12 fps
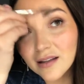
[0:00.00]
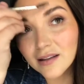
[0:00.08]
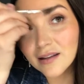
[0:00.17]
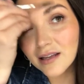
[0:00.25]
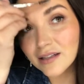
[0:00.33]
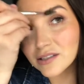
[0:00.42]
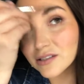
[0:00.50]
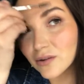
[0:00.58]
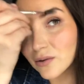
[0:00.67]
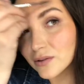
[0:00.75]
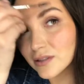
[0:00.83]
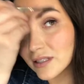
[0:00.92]
that just
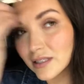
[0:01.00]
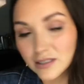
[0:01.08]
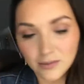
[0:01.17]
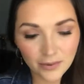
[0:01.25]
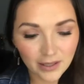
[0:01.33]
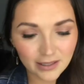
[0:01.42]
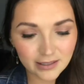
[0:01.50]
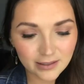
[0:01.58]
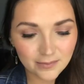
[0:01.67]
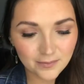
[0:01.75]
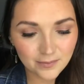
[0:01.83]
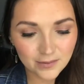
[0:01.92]
holds it into place.
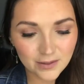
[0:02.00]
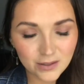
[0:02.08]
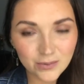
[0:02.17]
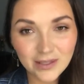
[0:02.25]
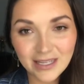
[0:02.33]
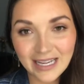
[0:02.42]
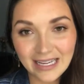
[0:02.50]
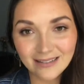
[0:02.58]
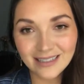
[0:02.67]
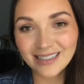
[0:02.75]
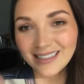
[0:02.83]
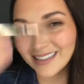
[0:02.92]
So it's really neat.
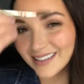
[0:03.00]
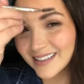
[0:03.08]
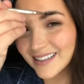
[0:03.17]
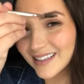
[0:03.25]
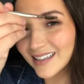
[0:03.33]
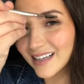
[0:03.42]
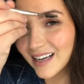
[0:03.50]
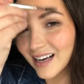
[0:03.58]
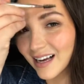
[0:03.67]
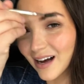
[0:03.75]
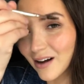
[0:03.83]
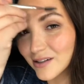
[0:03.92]

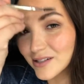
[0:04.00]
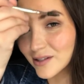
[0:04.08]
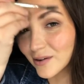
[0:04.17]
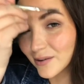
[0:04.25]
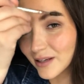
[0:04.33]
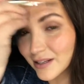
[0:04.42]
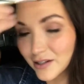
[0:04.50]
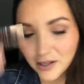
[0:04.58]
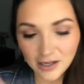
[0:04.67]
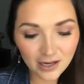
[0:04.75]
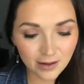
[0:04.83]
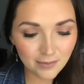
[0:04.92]
Also in your
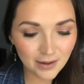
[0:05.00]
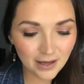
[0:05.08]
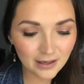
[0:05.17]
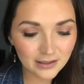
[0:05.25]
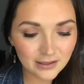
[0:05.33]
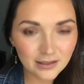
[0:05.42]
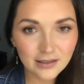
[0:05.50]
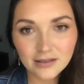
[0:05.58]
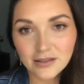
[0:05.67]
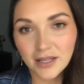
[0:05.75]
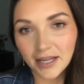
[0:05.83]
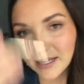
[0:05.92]
compact. So
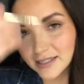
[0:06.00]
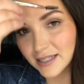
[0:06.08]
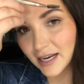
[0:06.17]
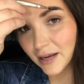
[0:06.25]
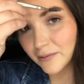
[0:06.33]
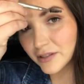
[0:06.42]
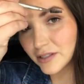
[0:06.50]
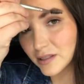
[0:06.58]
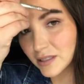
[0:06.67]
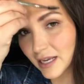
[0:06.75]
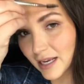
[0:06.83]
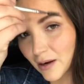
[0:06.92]
like I said, I would just
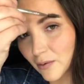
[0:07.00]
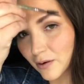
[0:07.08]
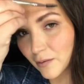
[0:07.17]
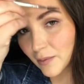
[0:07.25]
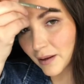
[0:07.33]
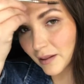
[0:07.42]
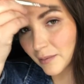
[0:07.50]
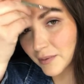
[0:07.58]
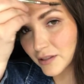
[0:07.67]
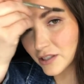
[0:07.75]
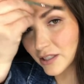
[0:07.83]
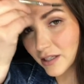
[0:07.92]
take out one of my lip and
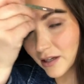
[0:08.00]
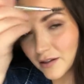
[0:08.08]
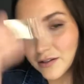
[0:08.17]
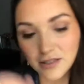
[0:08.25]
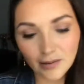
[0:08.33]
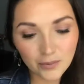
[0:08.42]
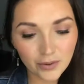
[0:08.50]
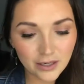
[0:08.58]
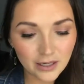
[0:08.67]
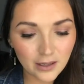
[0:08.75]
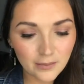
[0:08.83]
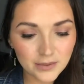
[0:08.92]
cheek colors and put it
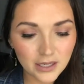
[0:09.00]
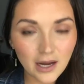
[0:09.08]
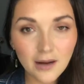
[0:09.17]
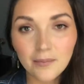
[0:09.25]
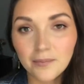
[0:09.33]
up top,